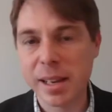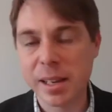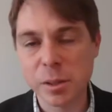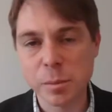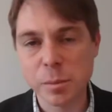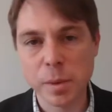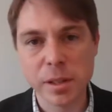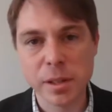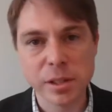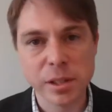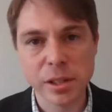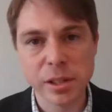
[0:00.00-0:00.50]

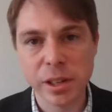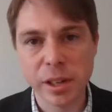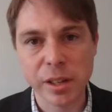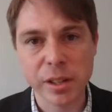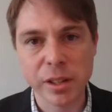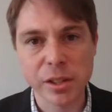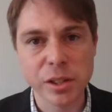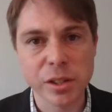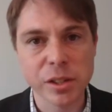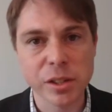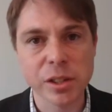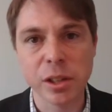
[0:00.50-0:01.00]
text
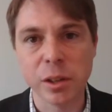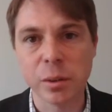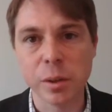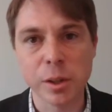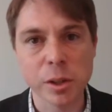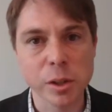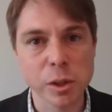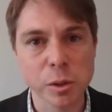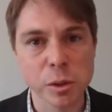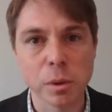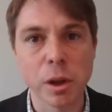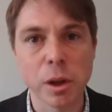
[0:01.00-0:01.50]
messaging is just going
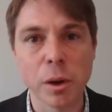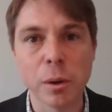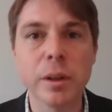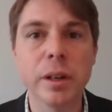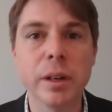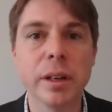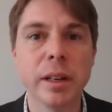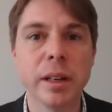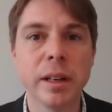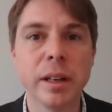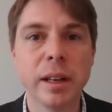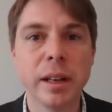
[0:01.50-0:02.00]
to explode.